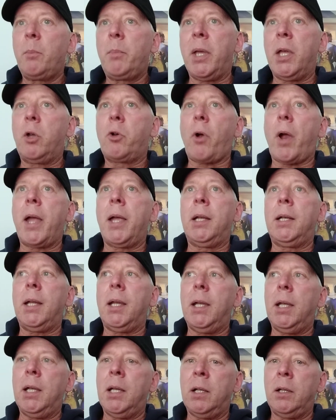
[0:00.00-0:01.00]
be great
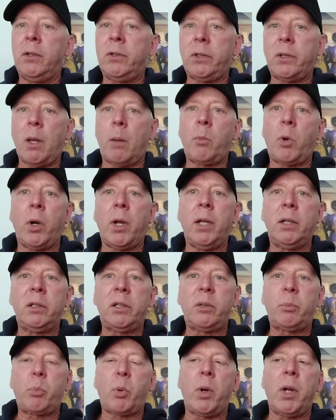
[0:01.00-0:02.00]
in summer and
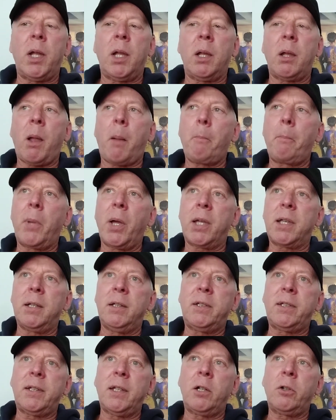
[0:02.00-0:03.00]
spring, but
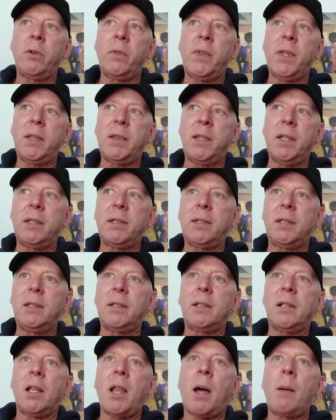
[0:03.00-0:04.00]
consider that this
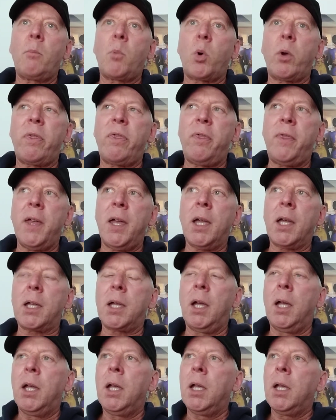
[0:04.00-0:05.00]
is a lot more
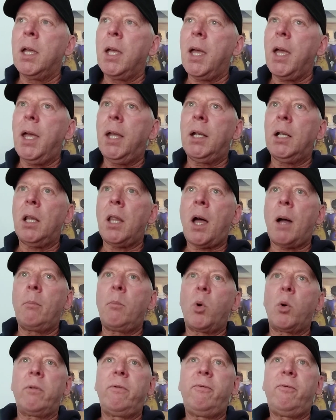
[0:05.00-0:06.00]
thick and a lot
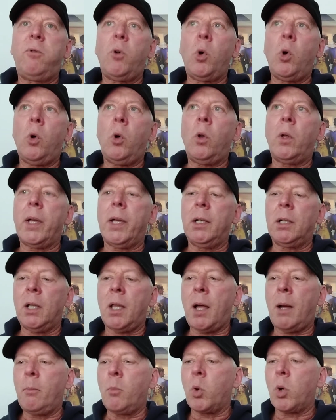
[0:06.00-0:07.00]
more full and a
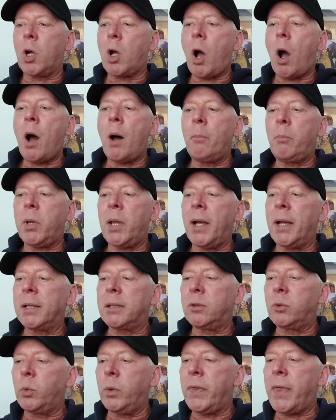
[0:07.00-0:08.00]
lot more
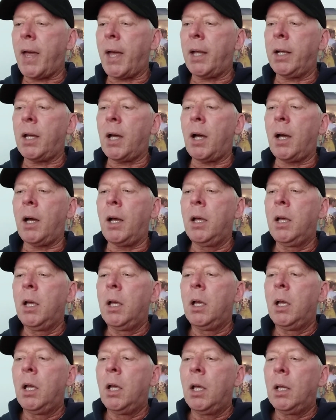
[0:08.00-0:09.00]
complex with that
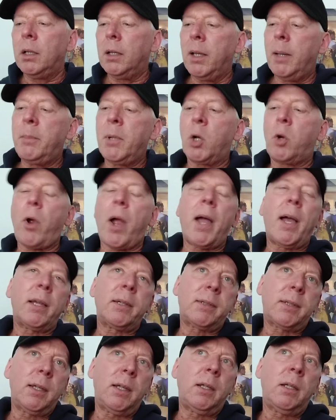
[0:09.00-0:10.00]

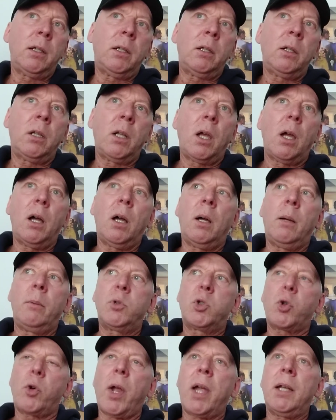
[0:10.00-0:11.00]
lemongrass and
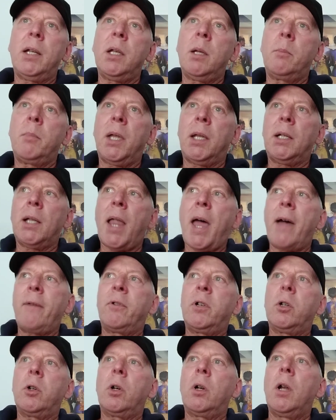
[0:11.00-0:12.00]
geranium and
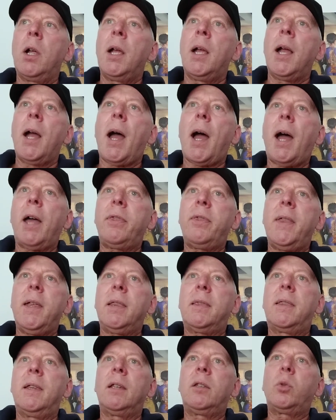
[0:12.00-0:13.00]
lavender. I
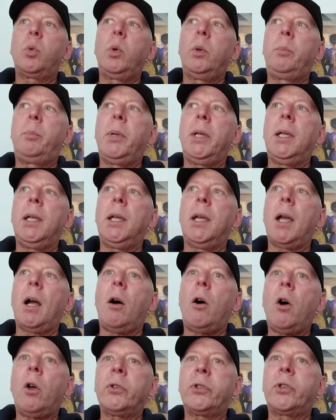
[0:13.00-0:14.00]
think this would be
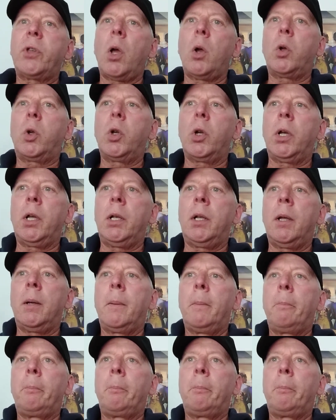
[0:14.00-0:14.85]
also good